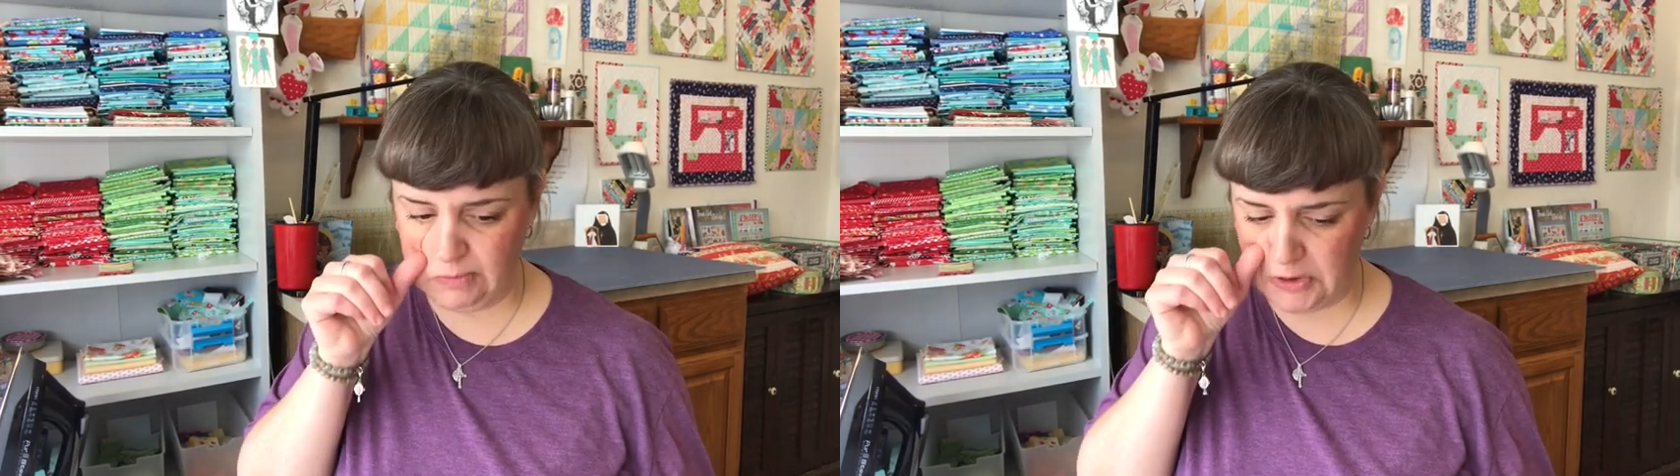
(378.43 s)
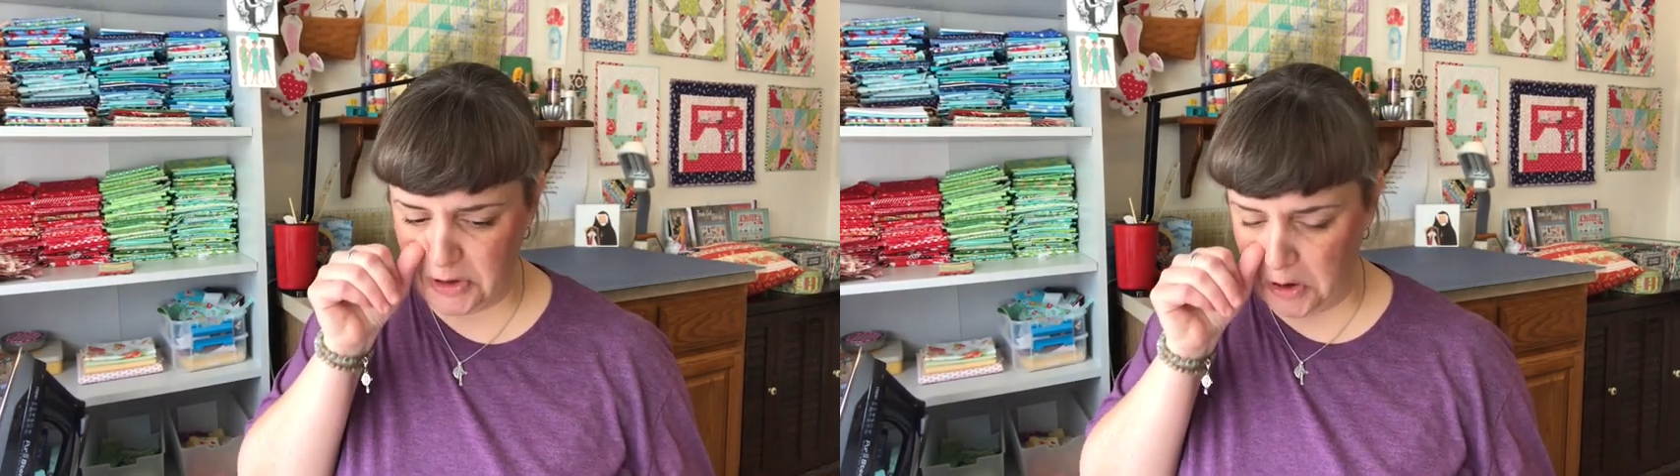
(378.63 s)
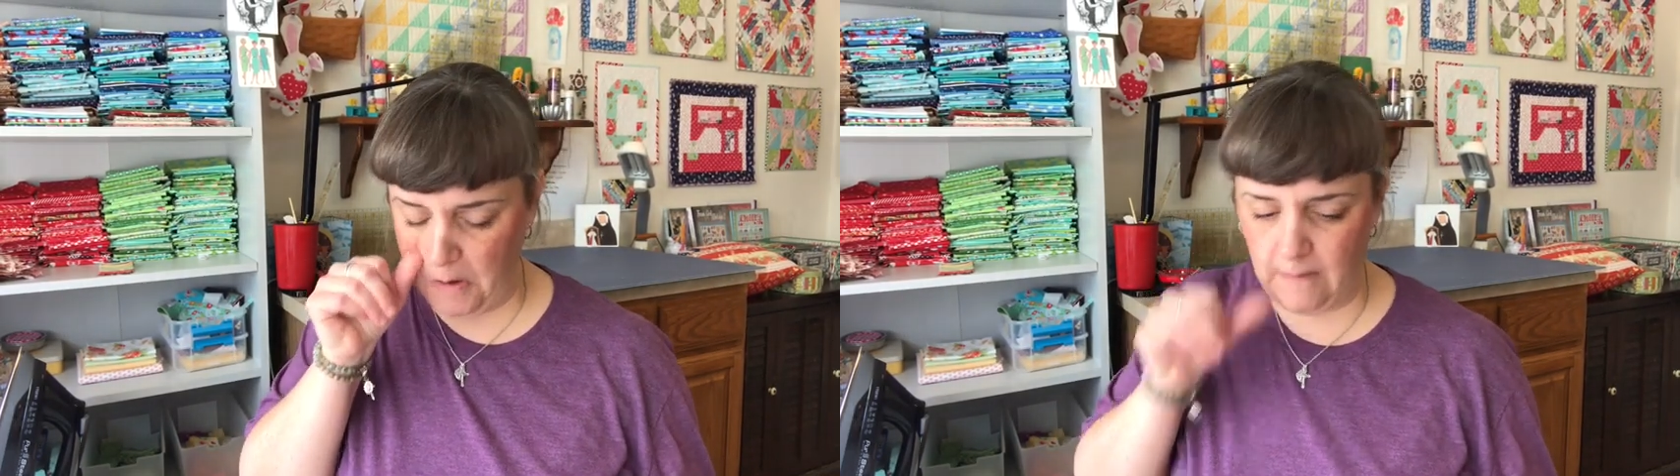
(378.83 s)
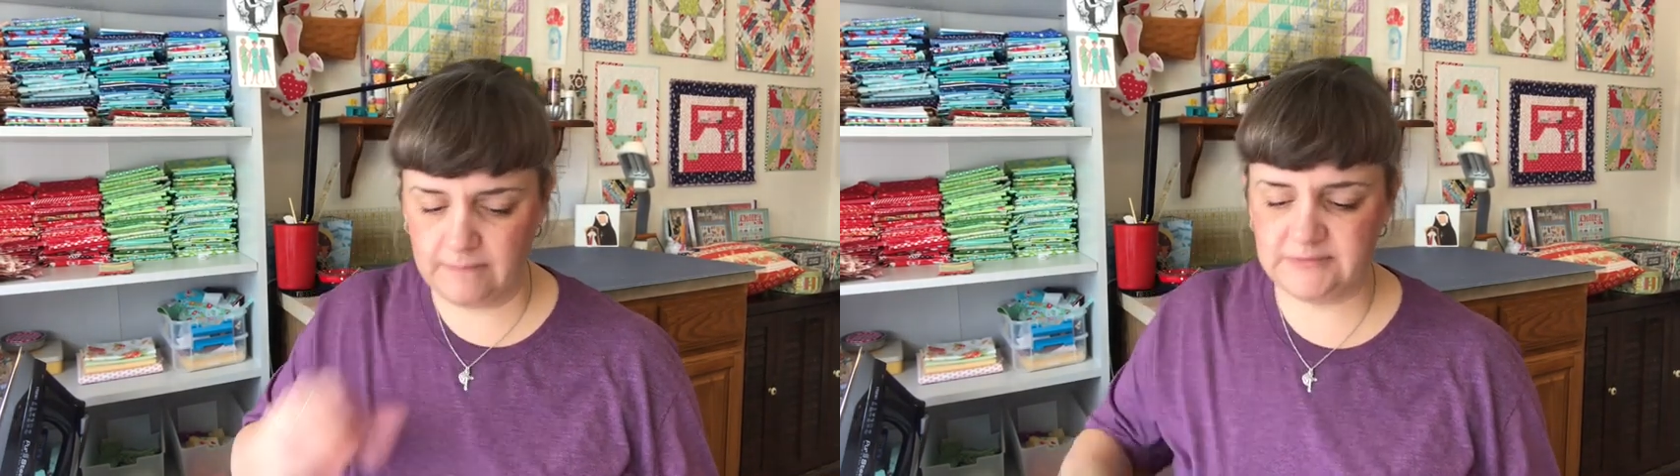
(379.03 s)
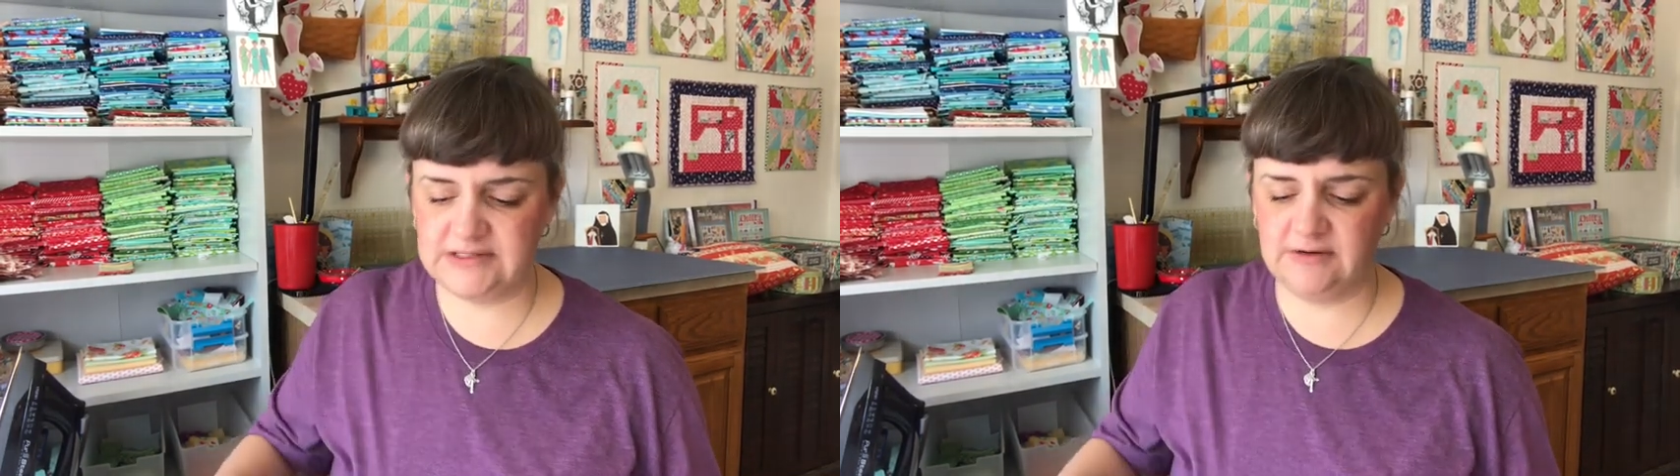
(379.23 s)
book.
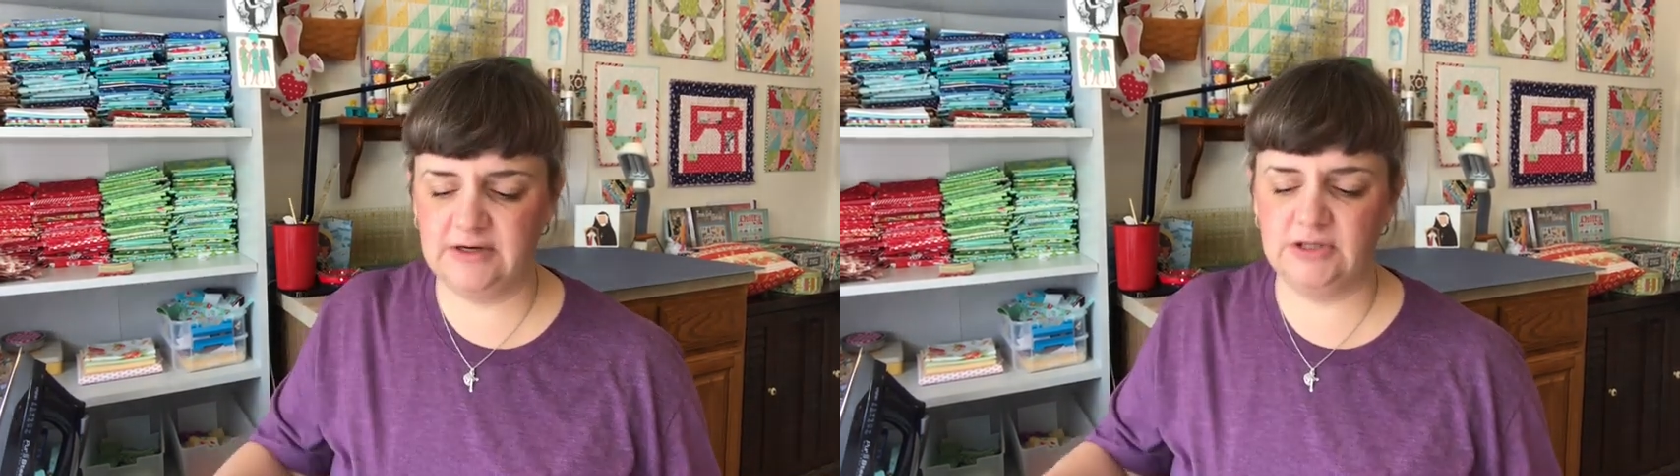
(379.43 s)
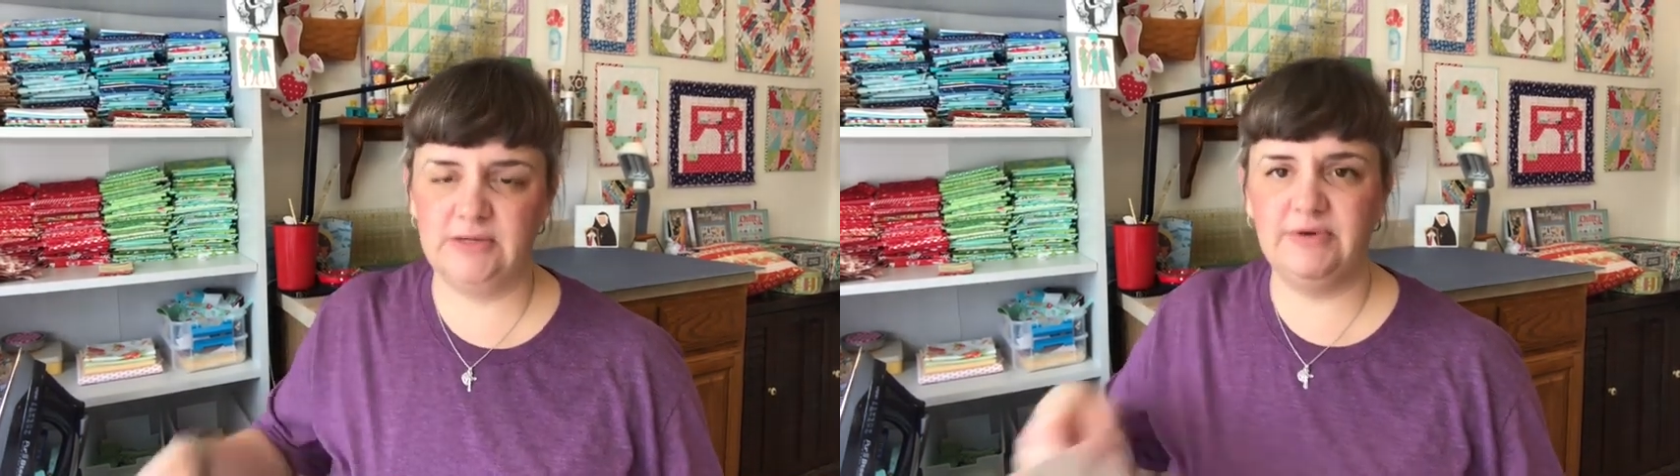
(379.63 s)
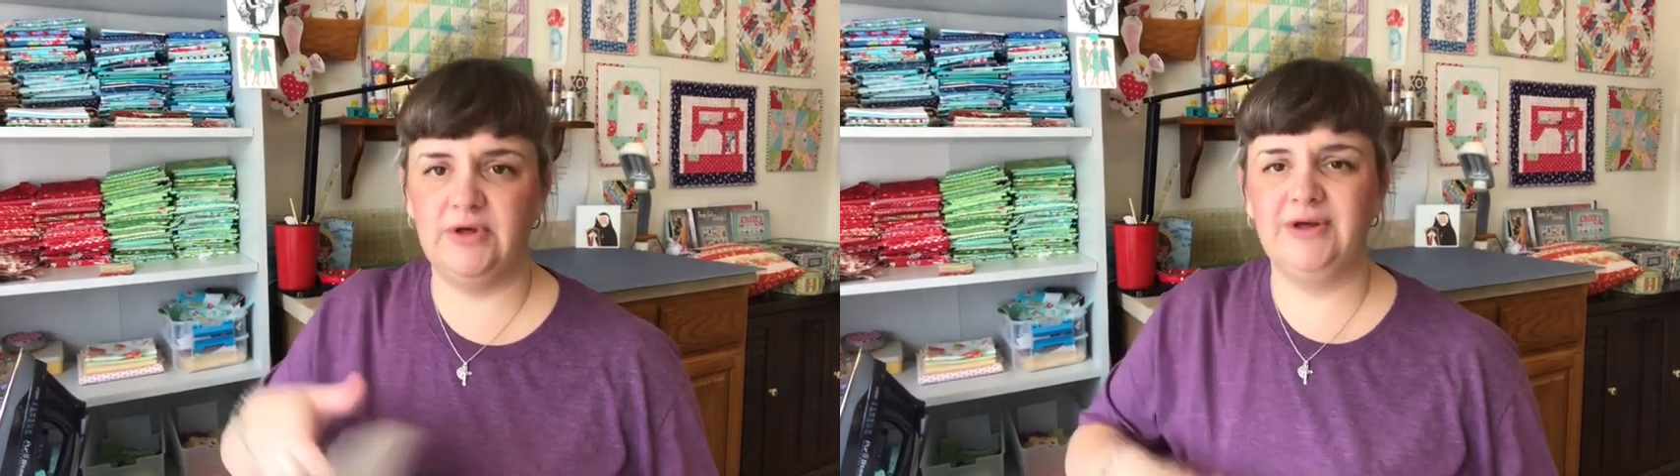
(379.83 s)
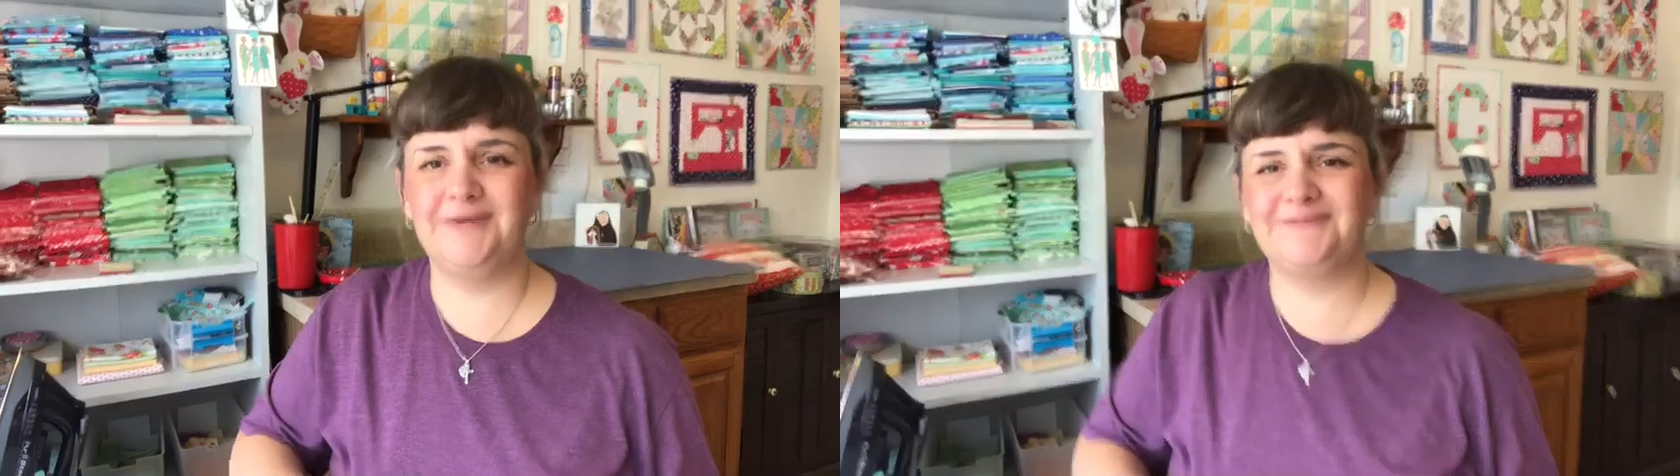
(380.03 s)
So here's the book.